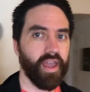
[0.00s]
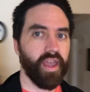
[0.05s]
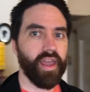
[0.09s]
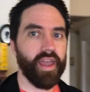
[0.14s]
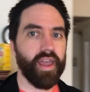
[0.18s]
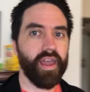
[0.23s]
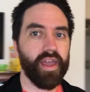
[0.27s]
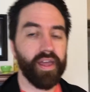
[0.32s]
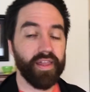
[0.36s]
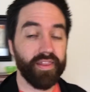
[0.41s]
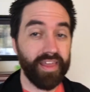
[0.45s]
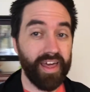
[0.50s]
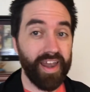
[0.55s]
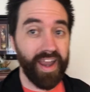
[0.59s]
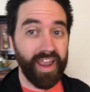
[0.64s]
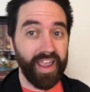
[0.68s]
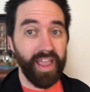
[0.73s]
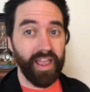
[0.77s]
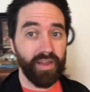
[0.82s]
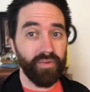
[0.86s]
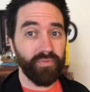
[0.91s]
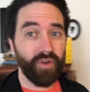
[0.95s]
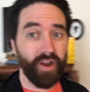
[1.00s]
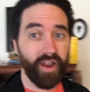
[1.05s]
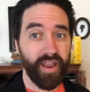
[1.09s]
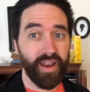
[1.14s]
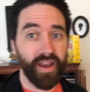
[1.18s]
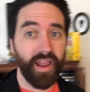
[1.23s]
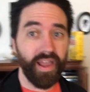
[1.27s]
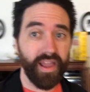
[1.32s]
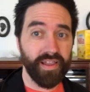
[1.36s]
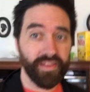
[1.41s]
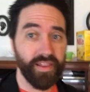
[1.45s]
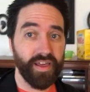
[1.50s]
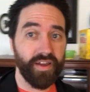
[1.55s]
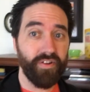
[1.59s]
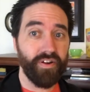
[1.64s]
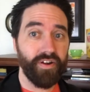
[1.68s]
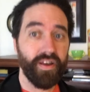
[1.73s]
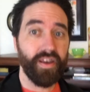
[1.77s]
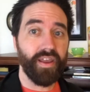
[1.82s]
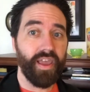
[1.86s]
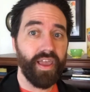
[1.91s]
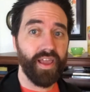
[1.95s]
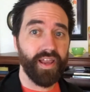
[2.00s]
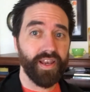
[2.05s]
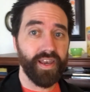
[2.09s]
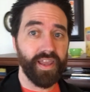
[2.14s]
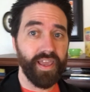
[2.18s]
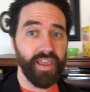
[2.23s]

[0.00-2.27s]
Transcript: uh, that I handwrite, hand letter, and hand